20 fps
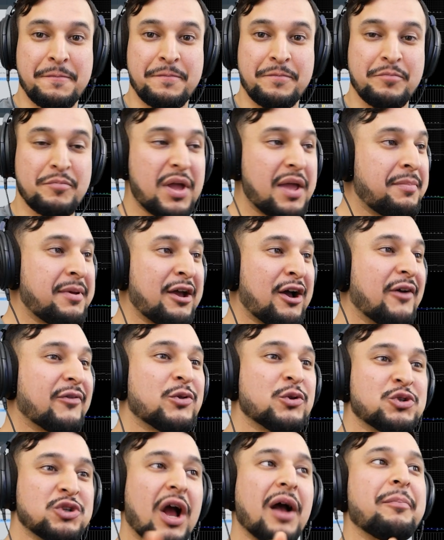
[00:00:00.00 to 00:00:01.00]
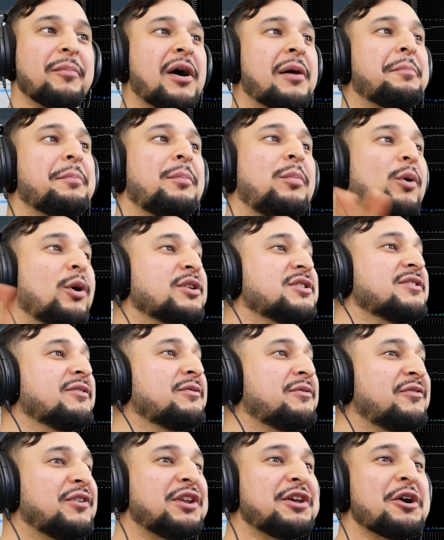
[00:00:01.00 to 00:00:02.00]
Maybe I have to chop up parts of
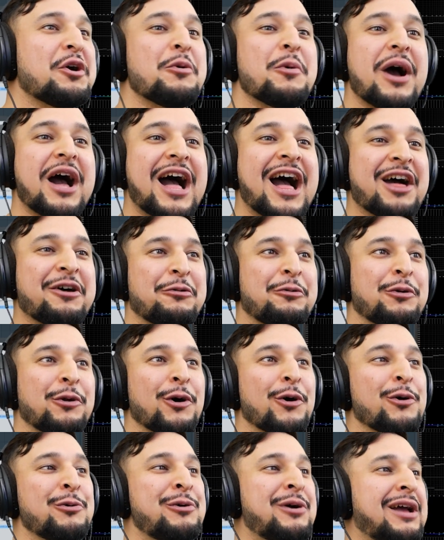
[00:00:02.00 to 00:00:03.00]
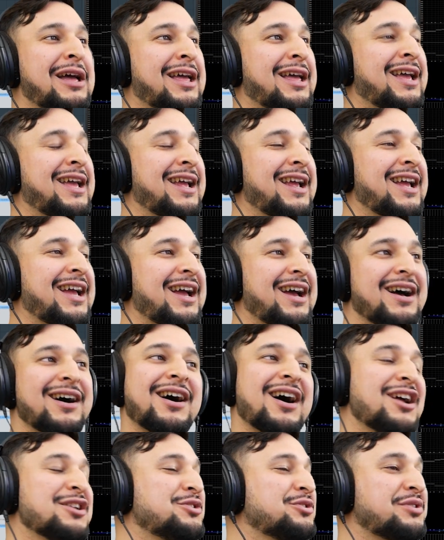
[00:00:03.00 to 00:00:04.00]
the video. I don't know.
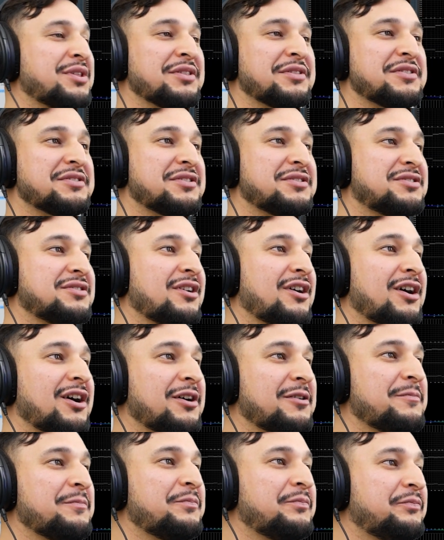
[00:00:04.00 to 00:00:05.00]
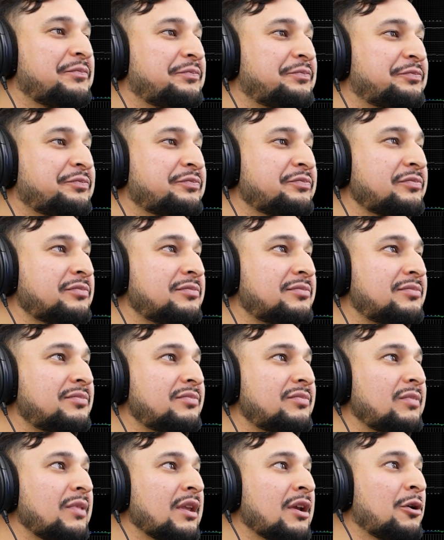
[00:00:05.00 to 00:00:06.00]
I just think this is a
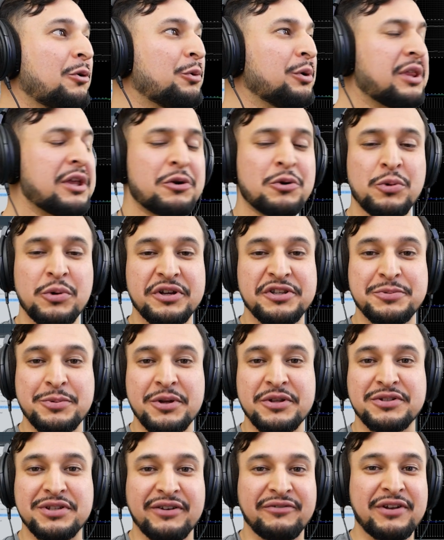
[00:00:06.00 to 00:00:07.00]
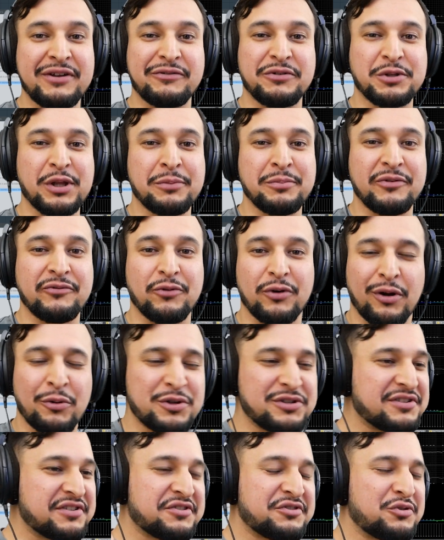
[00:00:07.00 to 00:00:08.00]
really cool experience that I've never done before. I
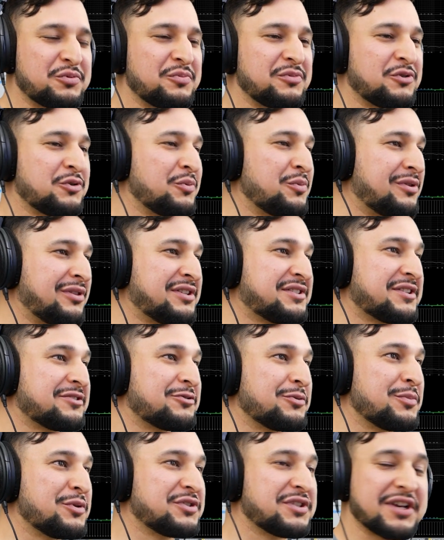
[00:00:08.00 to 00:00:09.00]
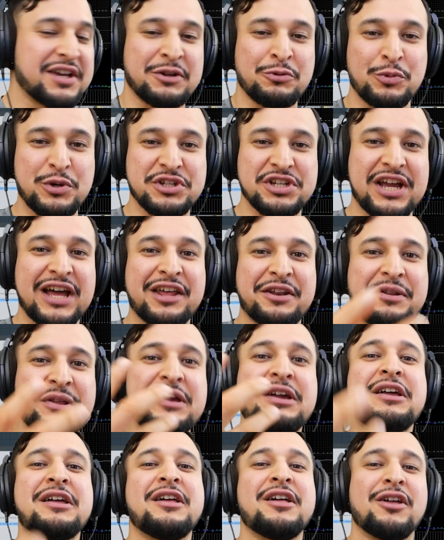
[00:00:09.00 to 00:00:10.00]
always listen to music and wish I had
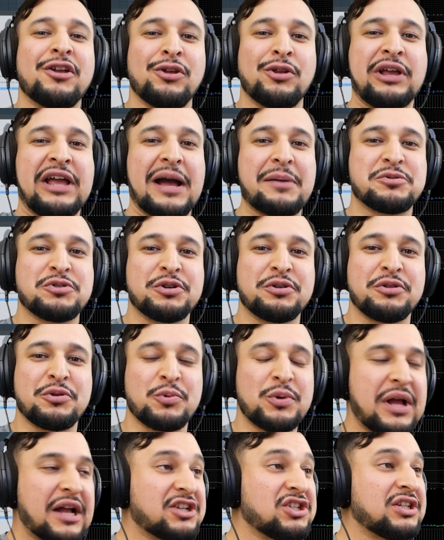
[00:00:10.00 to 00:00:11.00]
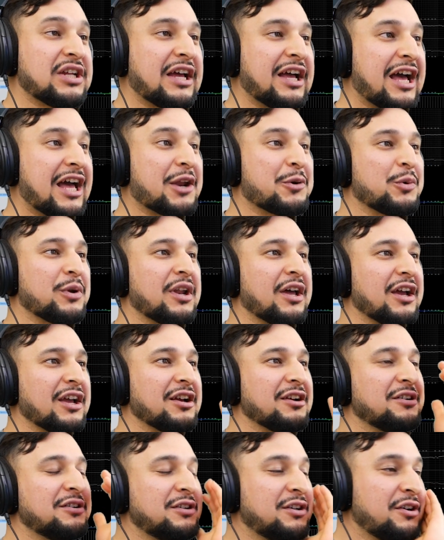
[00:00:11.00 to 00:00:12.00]
captured the reaction I had when
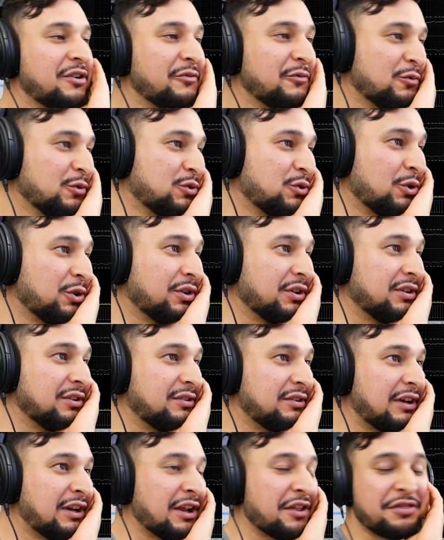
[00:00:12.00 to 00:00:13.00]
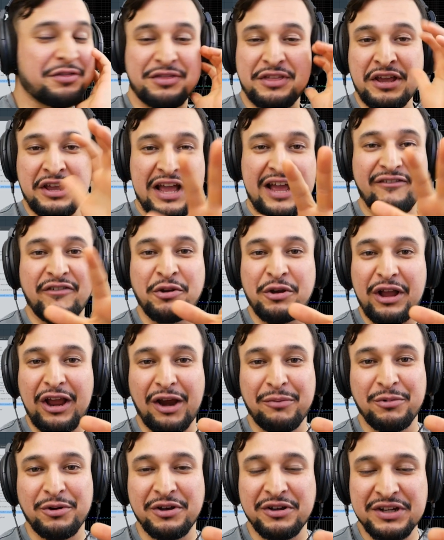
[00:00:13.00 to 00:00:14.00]
I first heard it. And I think having a
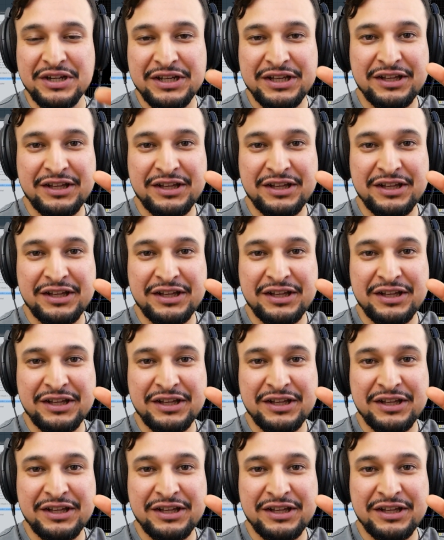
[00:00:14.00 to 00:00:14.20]
camera